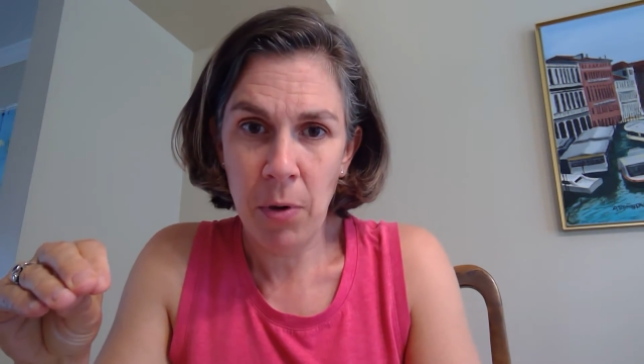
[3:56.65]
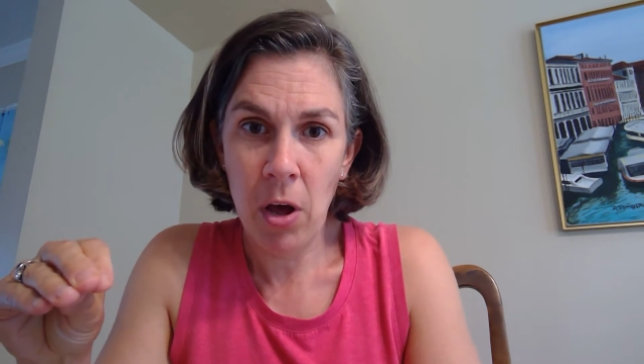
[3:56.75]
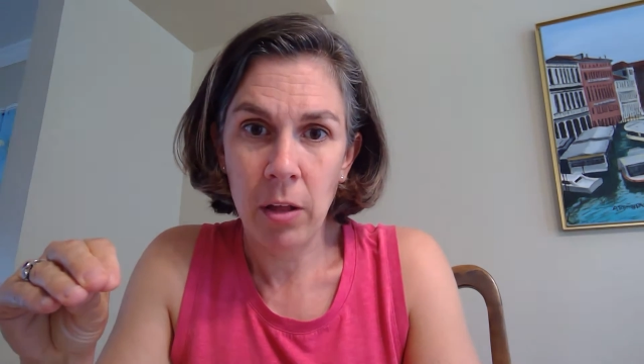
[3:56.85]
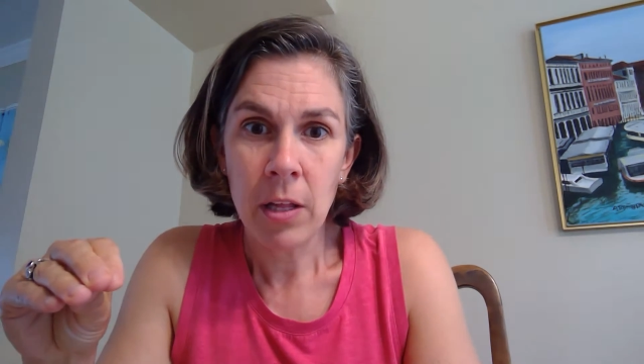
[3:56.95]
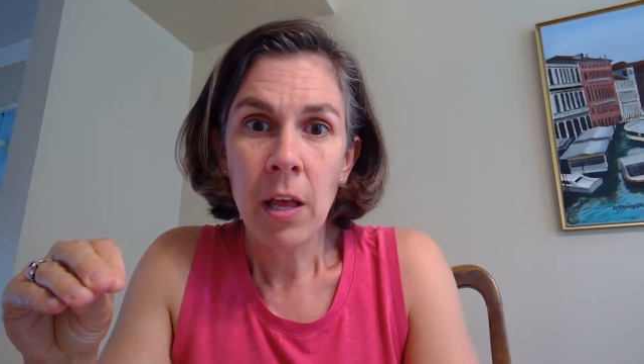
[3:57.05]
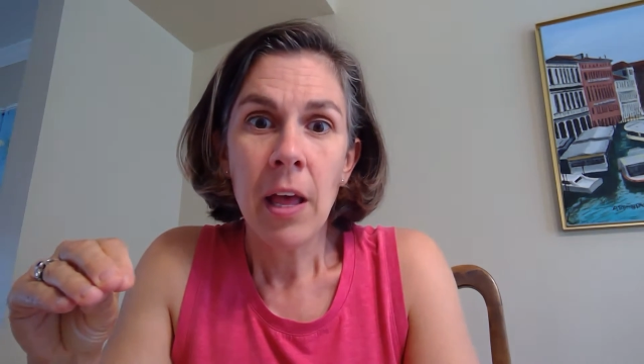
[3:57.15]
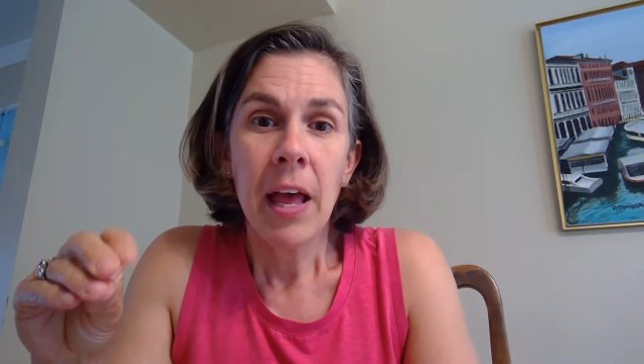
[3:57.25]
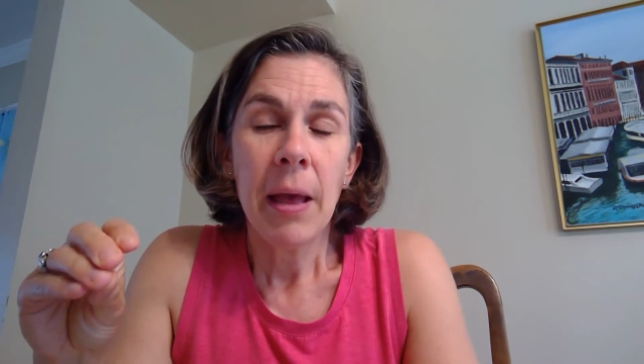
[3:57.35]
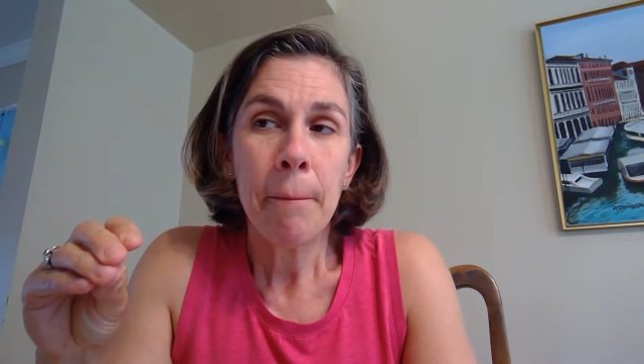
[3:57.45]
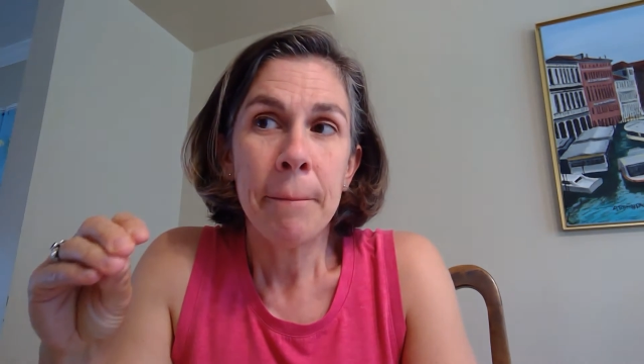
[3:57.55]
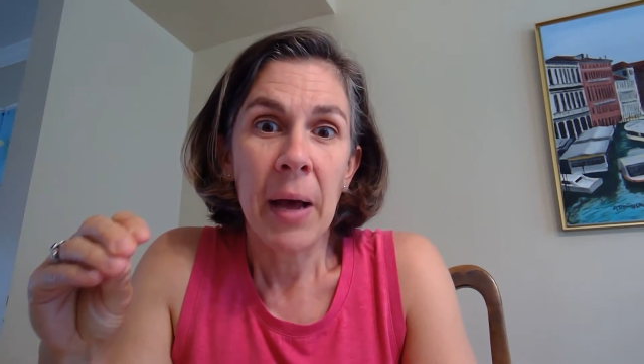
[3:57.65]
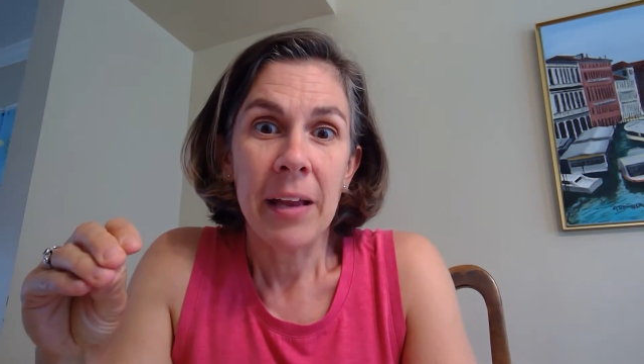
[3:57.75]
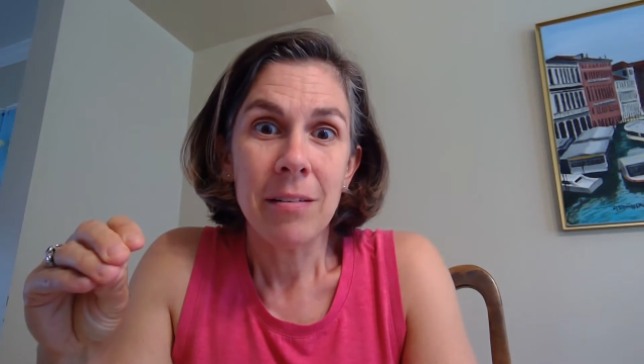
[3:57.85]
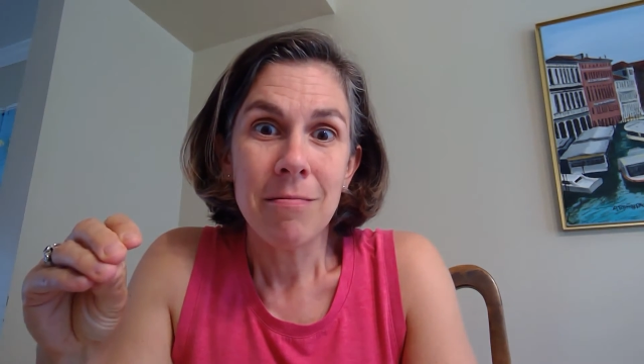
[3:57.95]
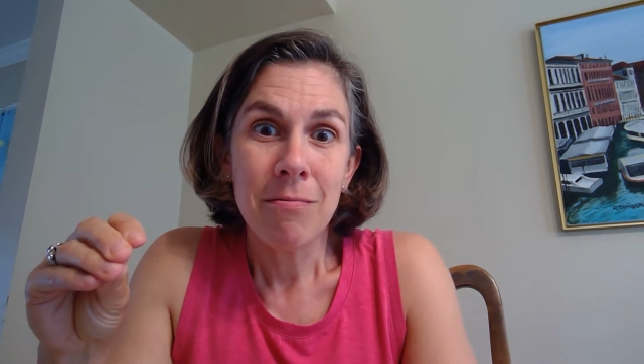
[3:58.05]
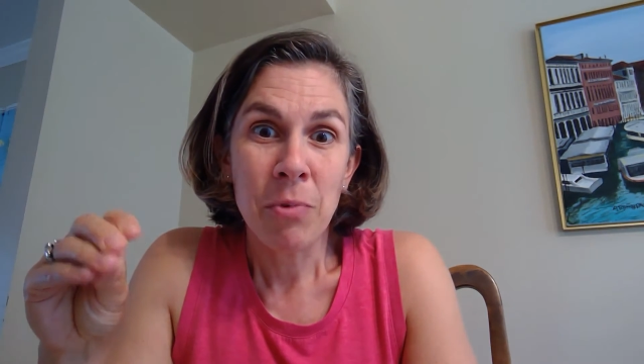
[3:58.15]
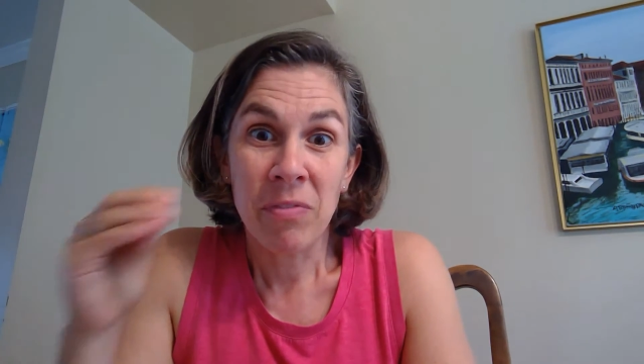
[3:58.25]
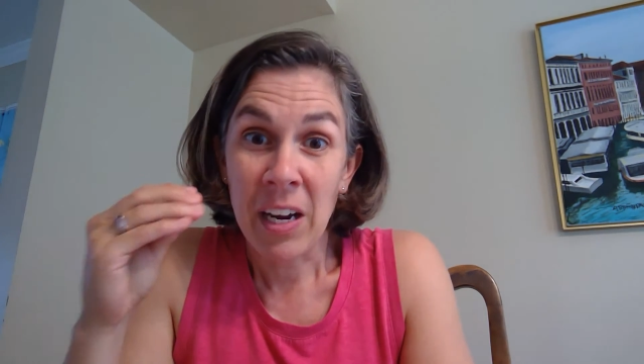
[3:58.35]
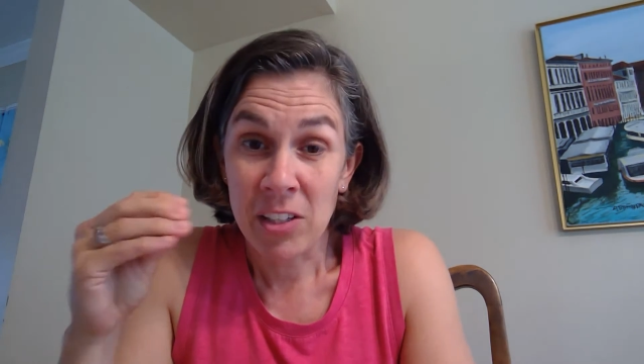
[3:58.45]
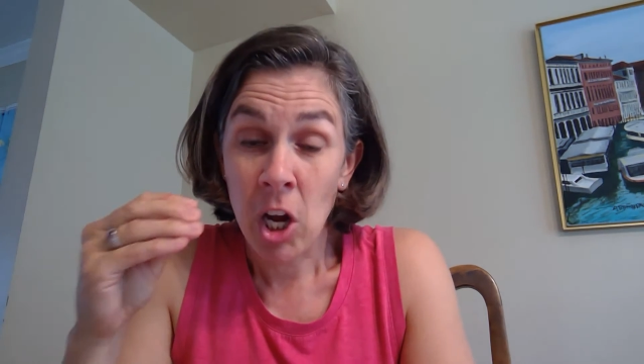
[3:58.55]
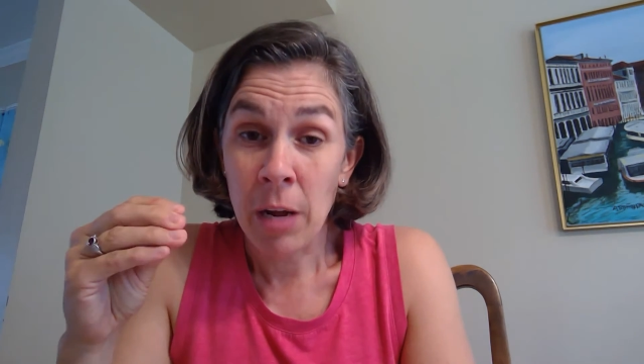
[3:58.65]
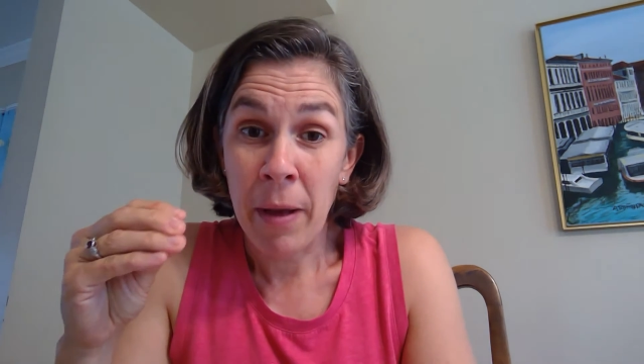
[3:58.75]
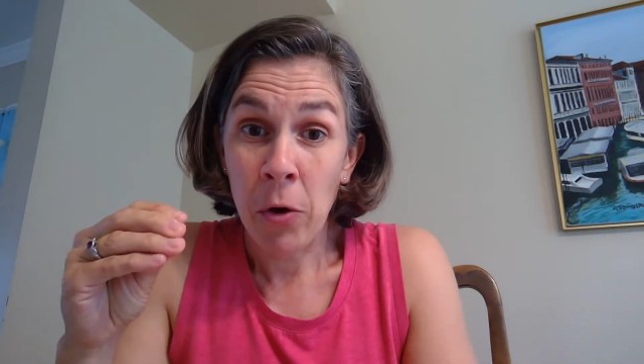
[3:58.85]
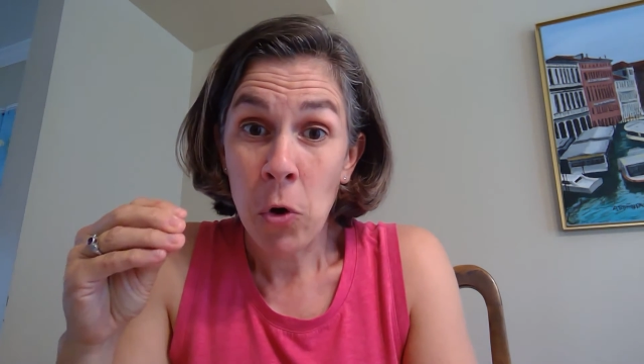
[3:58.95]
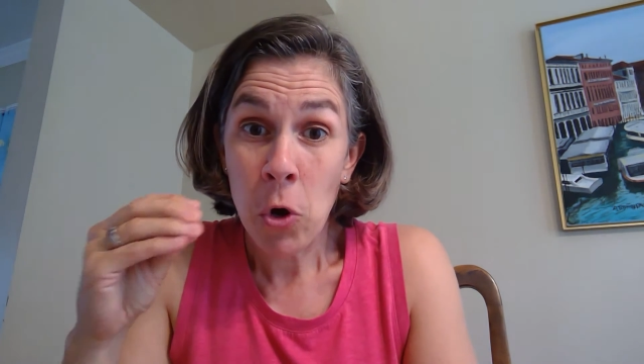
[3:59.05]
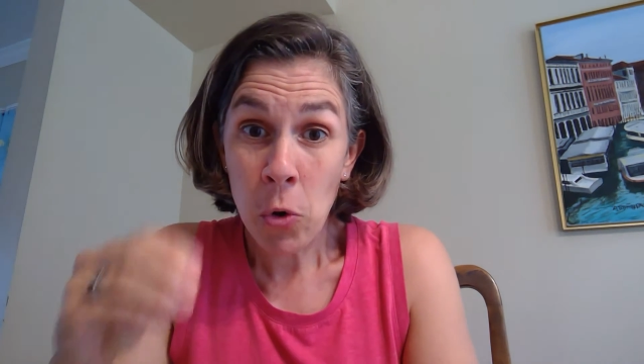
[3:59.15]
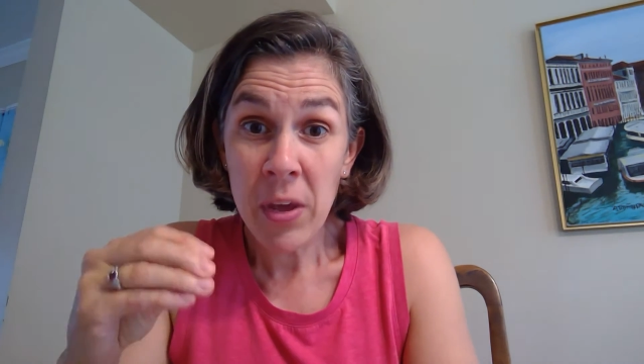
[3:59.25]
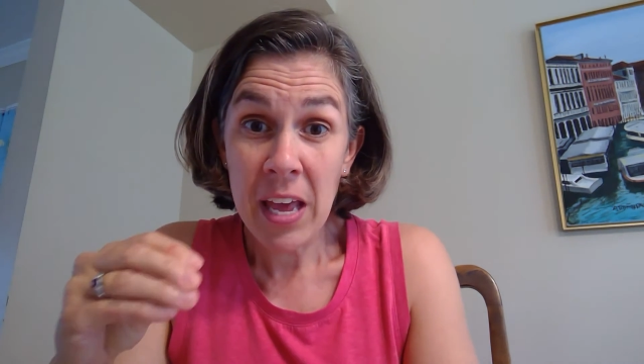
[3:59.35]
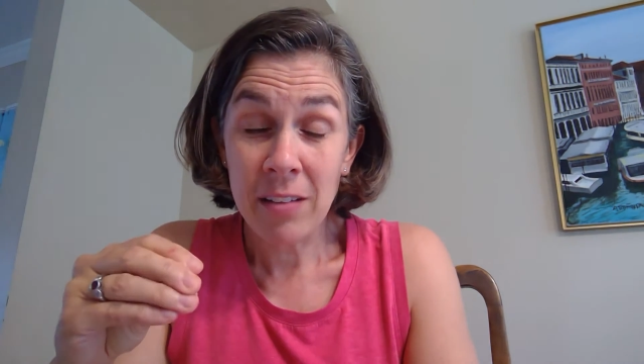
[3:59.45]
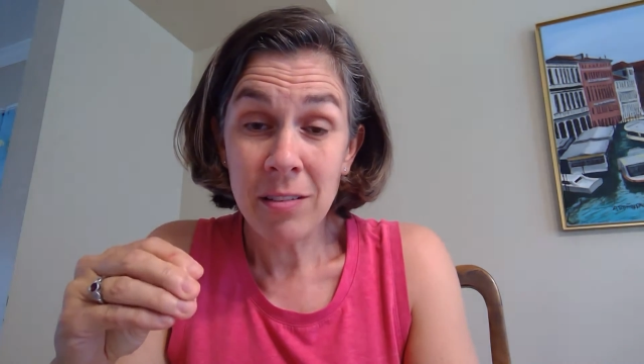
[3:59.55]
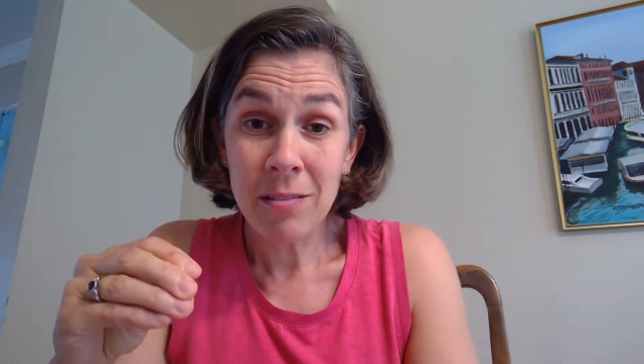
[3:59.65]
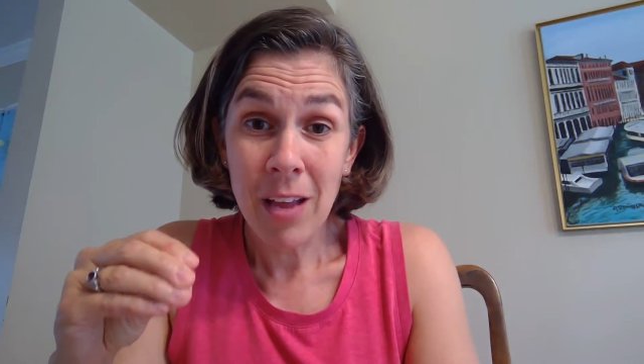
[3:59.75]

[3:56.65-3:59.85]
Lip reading: Paul, but we've got to talk about who he is